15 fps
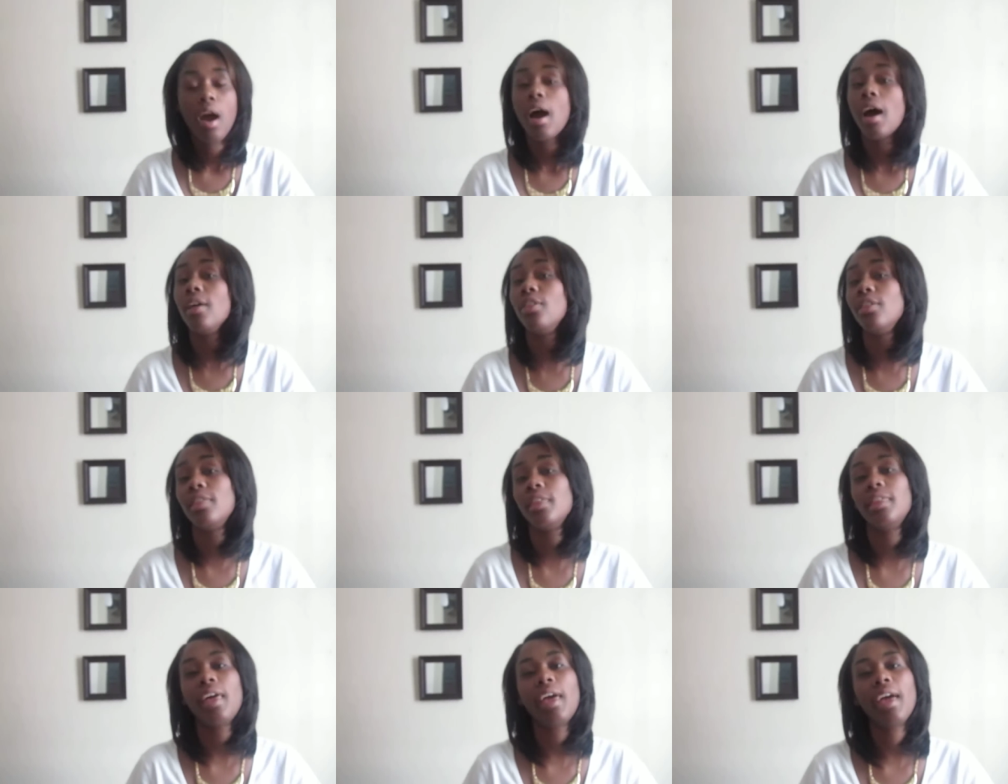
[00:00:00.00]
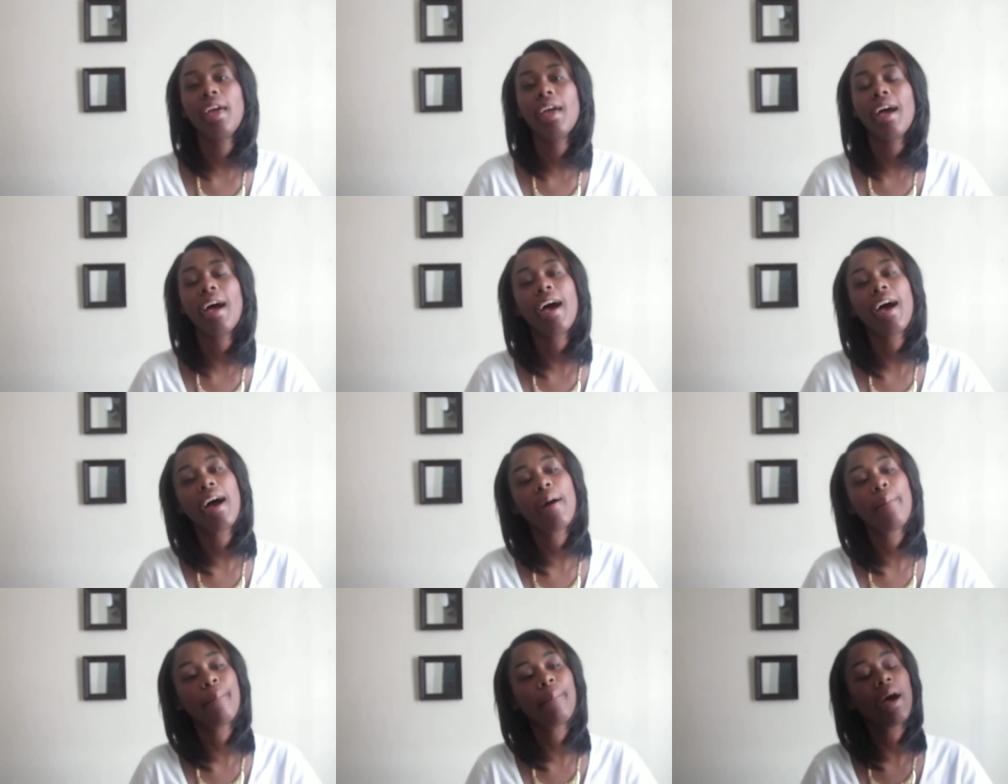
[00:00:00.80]
Other than that,
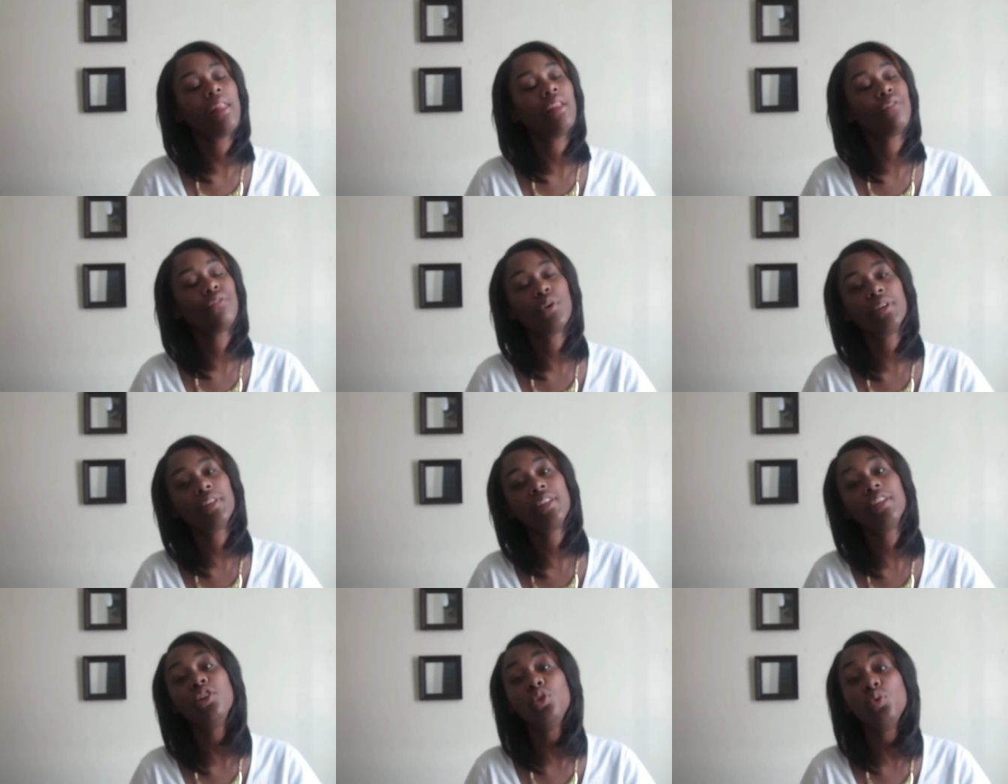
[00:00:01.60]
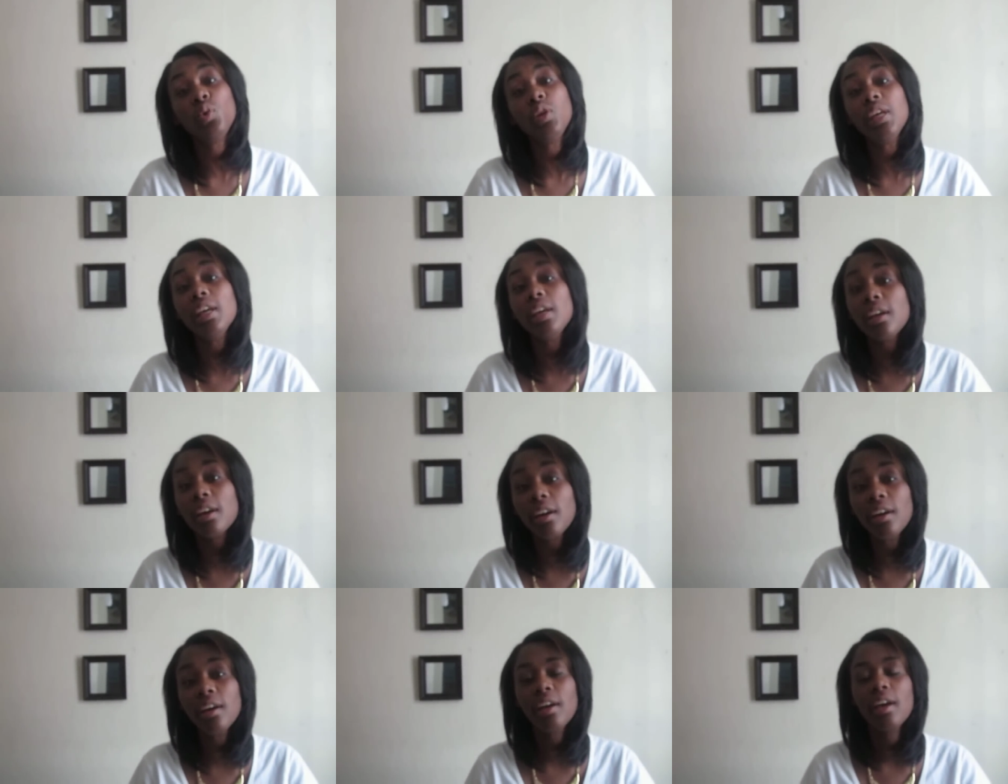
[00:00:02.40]
um, I look forward to the new
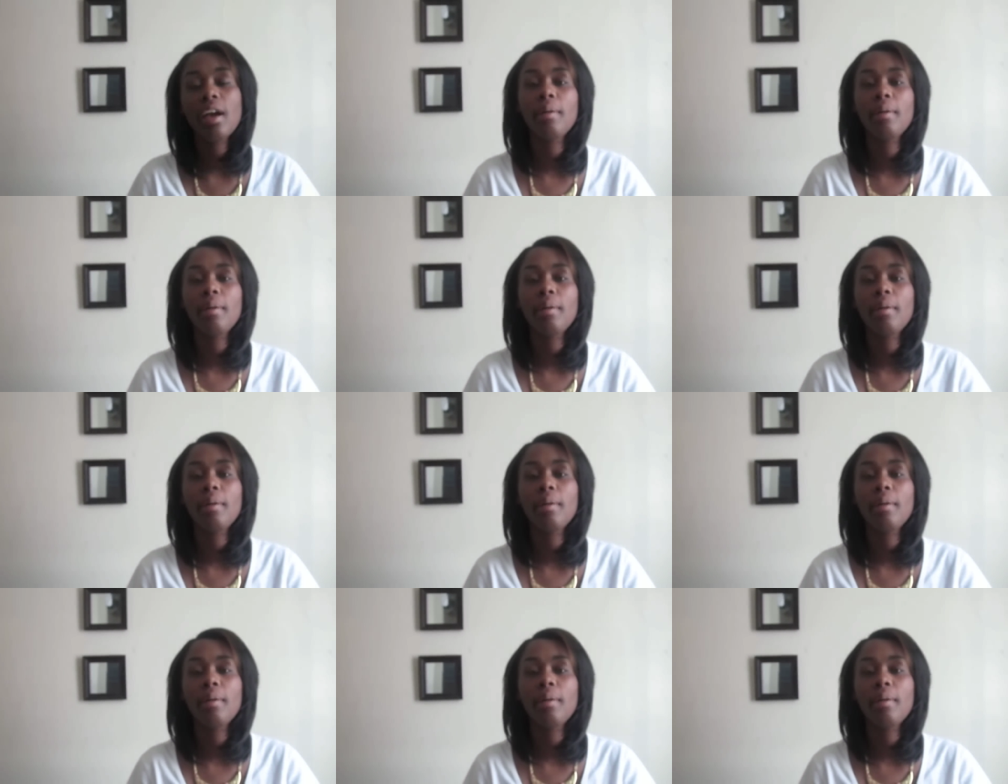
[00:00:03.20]
year.